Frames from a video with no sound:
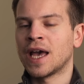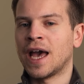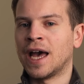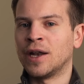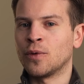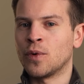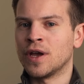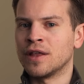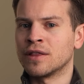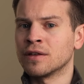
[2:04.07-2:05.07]
and
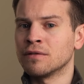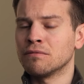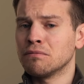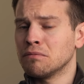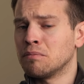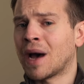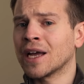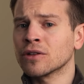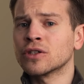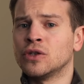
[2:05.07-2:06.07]
with
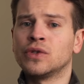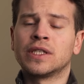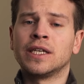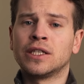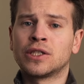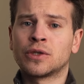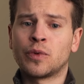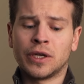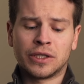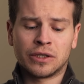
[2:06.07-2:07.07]
mild usage,
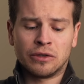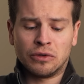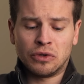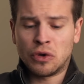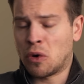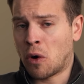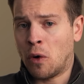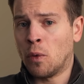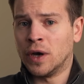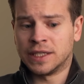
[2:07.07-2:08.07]
which you
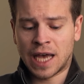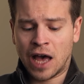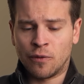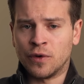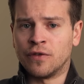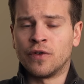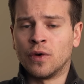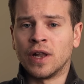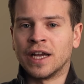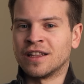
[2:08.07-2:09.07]
always have with a
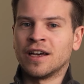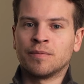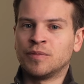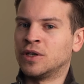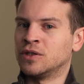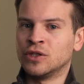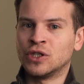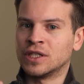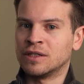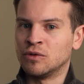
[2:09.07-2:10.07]
phone like that because you
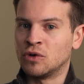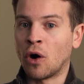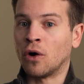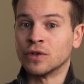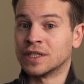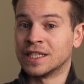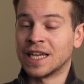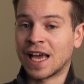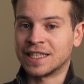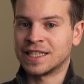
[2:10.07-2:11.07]
just do calls and
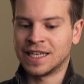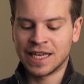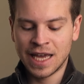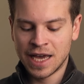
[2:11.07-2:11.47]
texting,